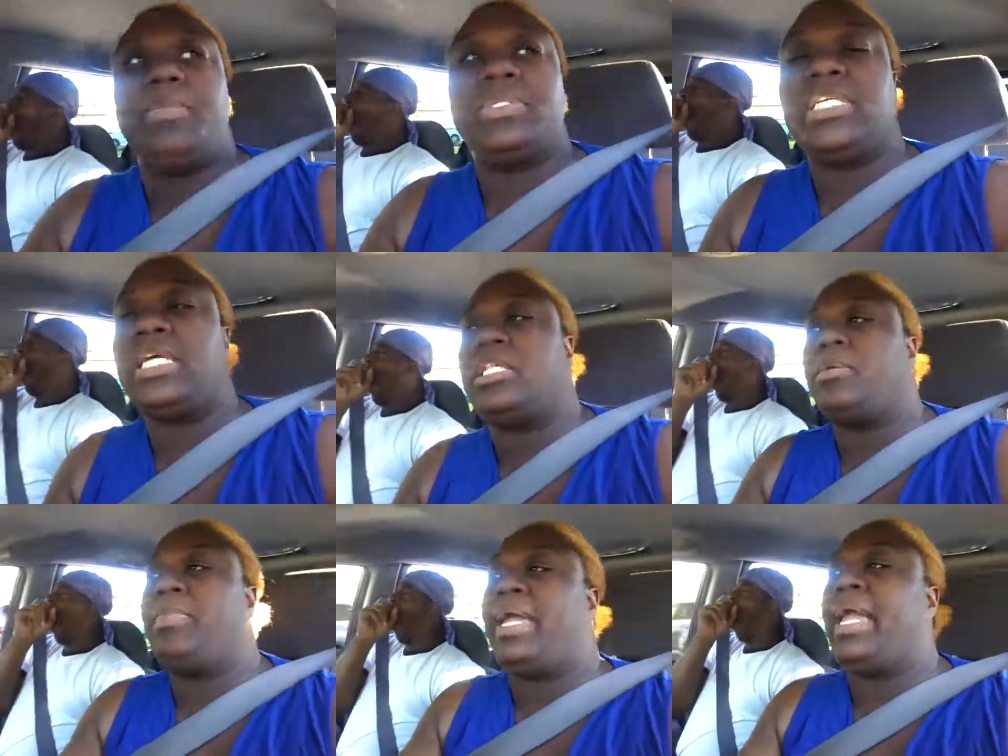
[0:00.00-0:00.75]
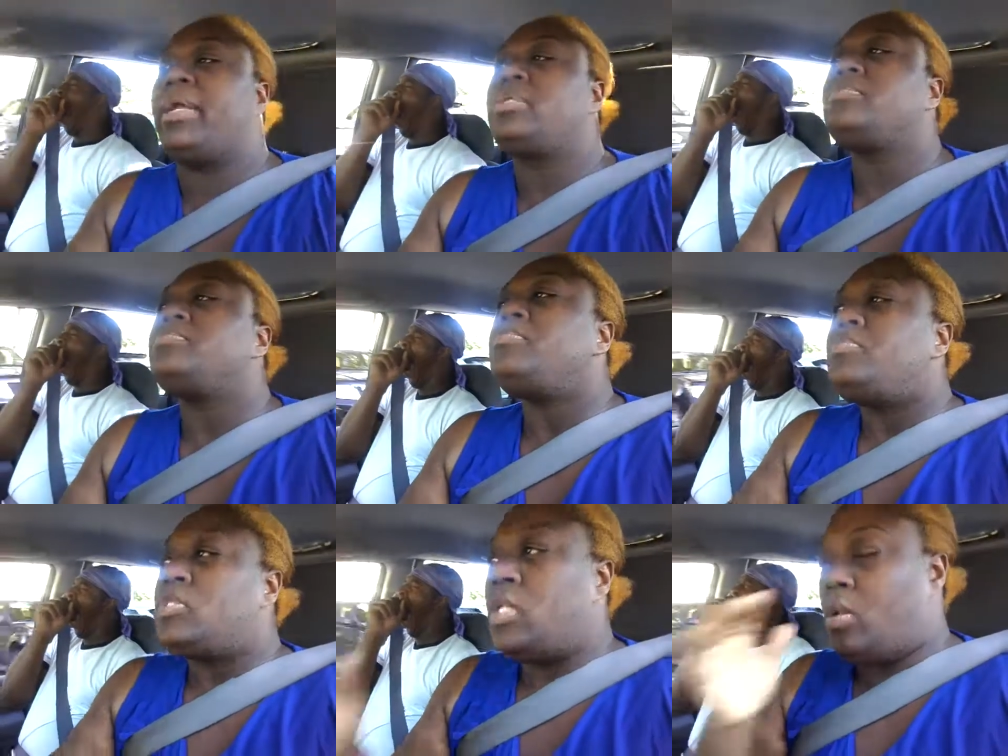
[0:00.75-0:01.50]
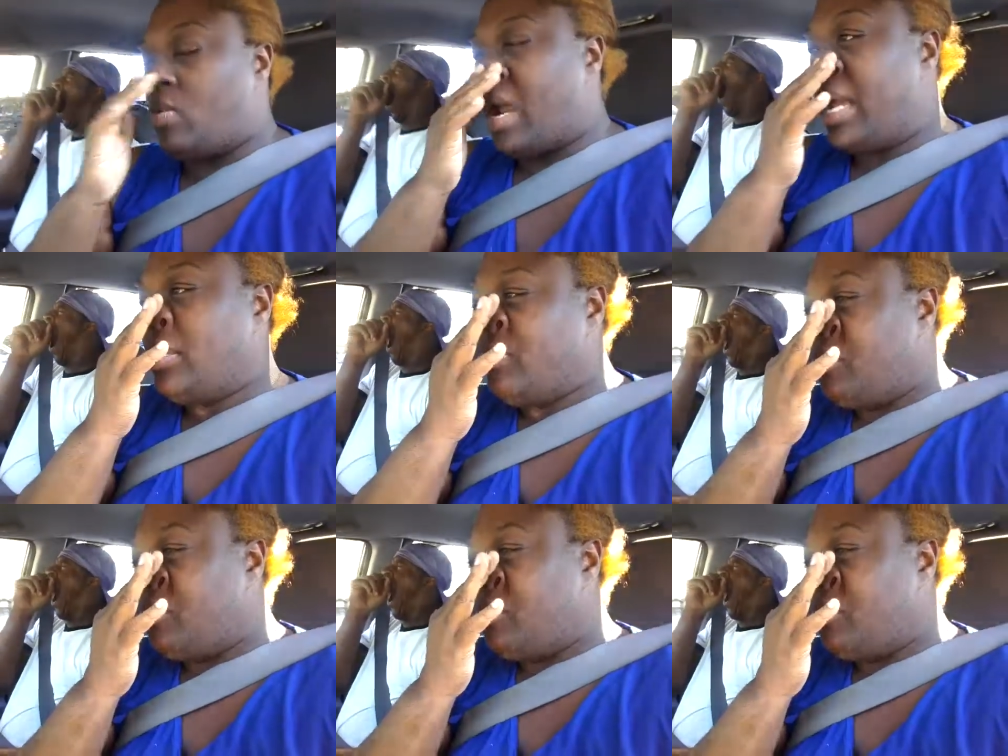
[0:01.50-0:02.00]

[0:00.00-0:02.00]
and take them back, right?